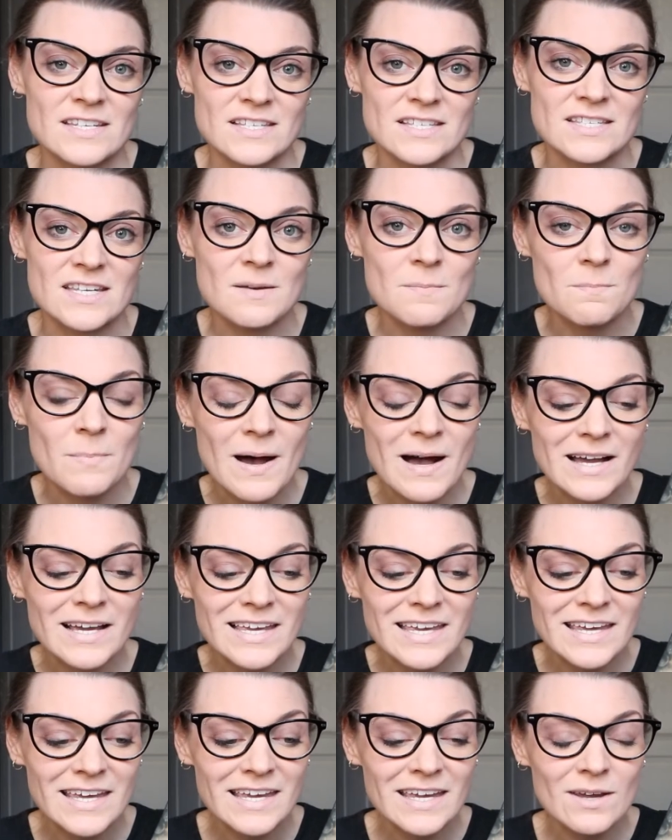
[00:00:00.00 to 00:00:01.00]

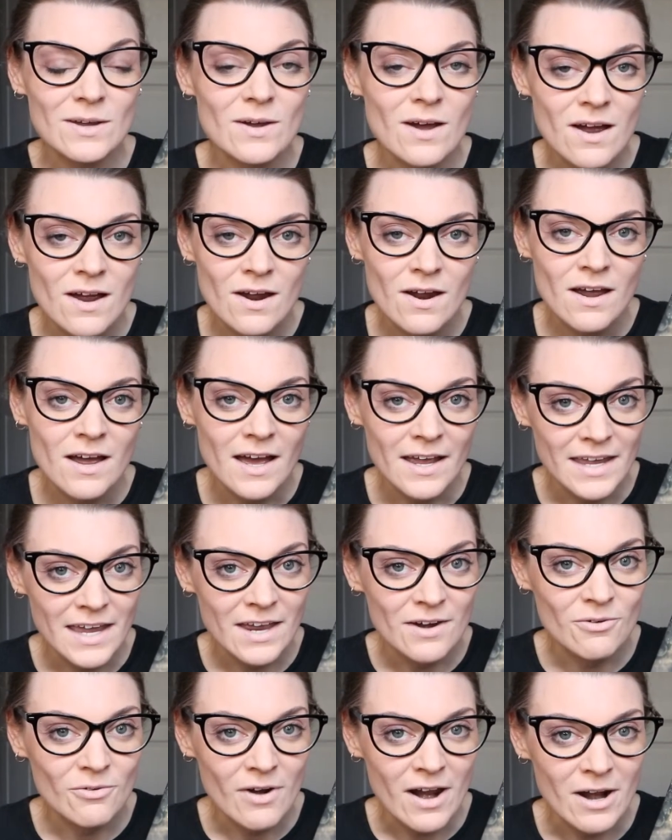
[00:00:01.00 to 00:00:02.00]
steampunky.
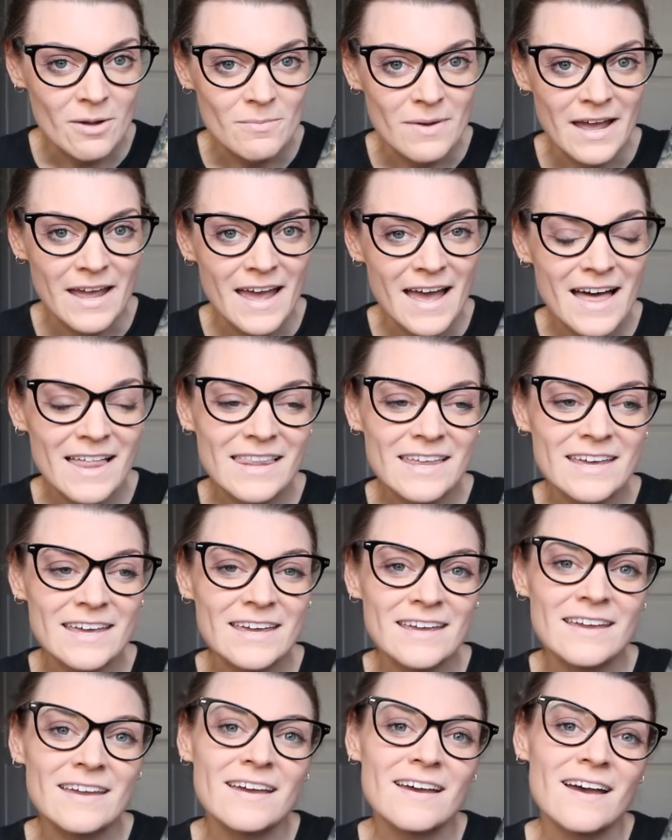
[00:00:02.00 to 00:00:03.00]
Again, right up my
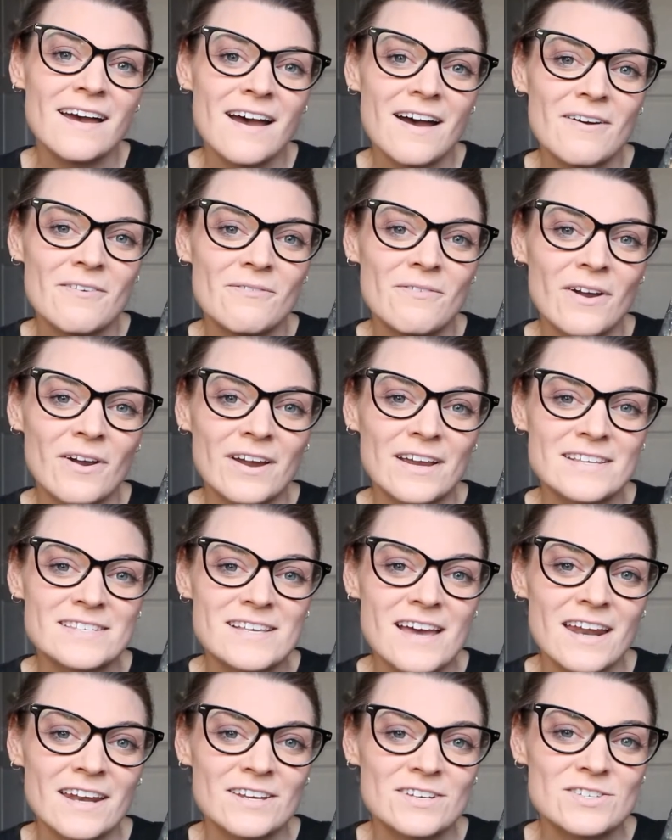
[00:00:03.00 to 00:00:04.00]
alley. Very
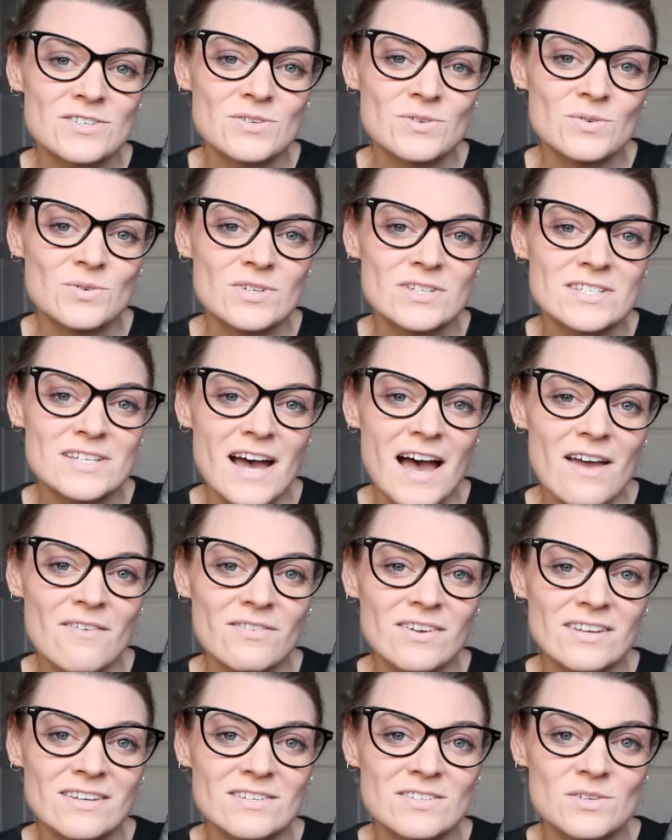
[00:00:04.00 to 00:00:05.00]
excited to dive
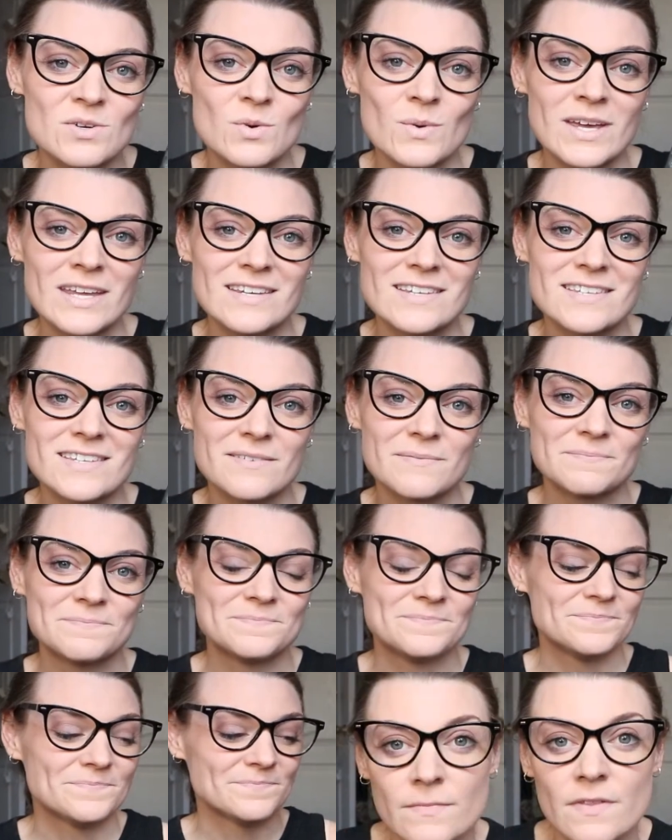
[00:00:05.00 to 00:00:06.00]
into it.
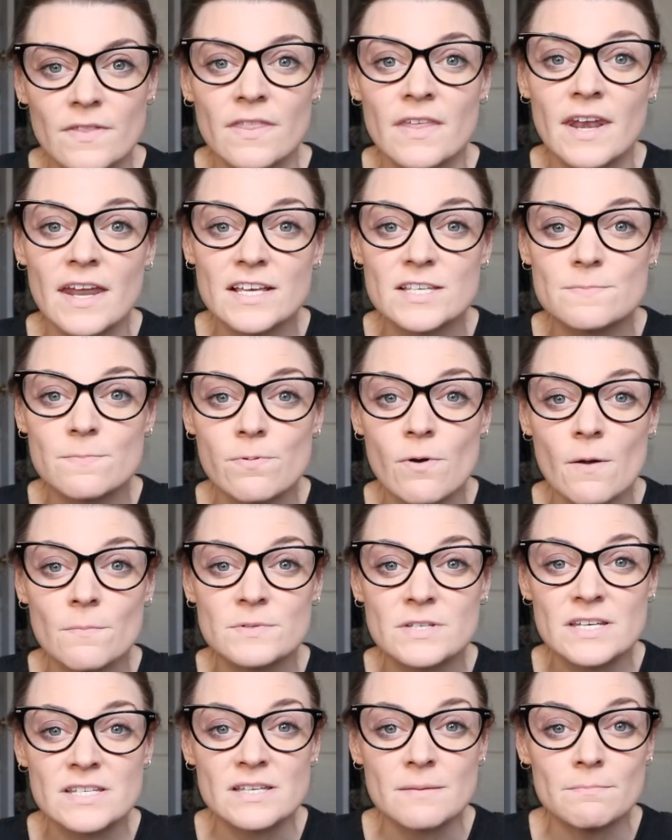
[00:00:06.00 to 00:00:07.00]
The next
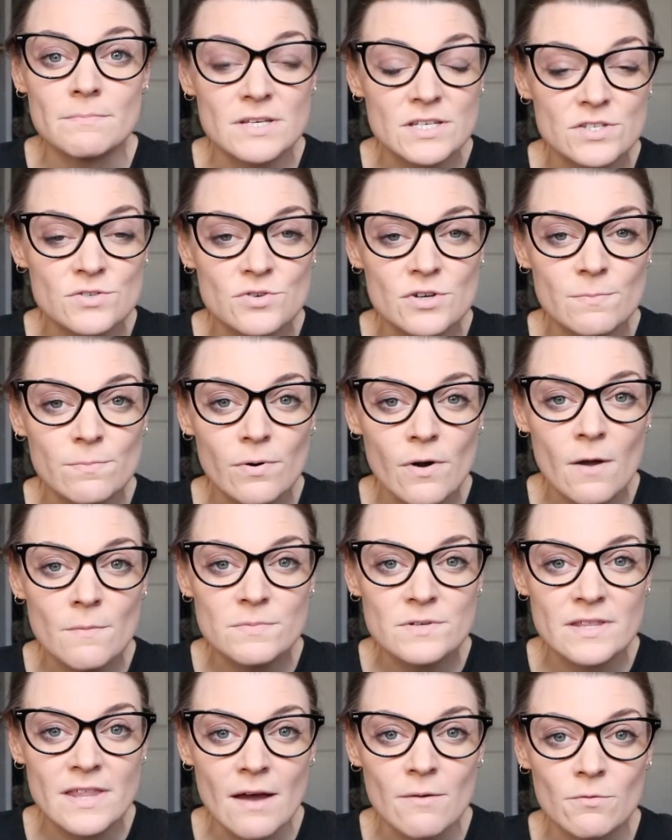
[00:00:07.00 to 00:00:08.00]
prompt is a mystery
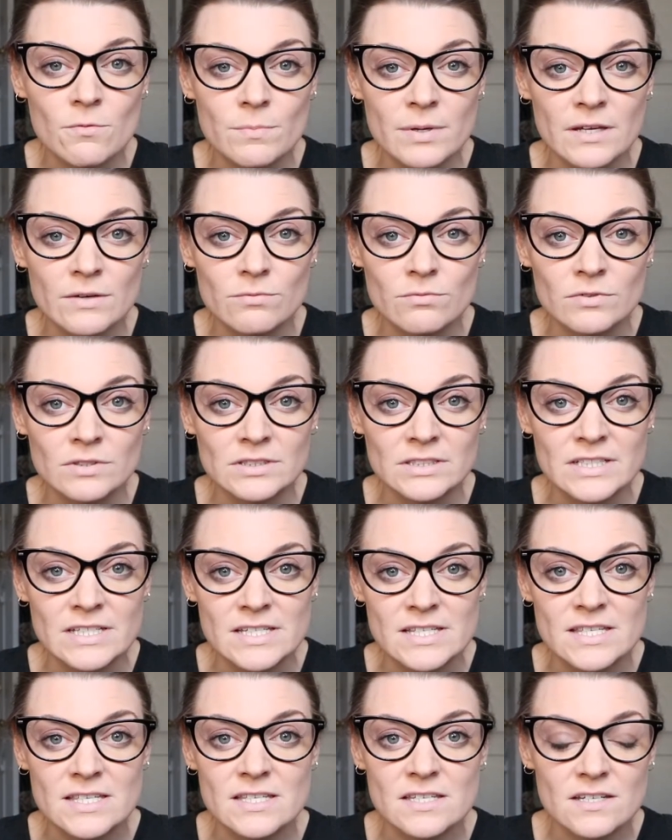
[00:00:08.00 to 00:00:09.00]
prompt that will be
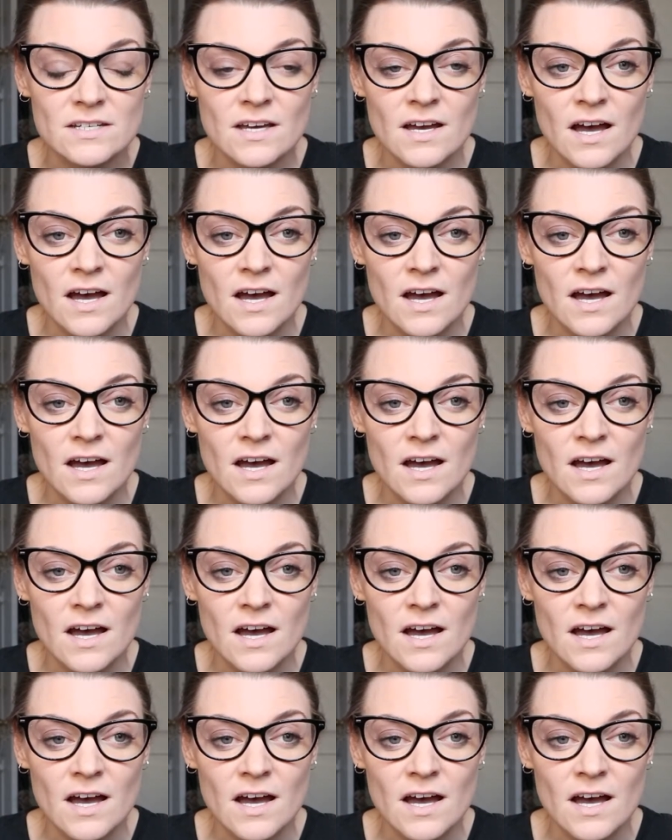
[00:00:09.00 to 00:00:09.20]
released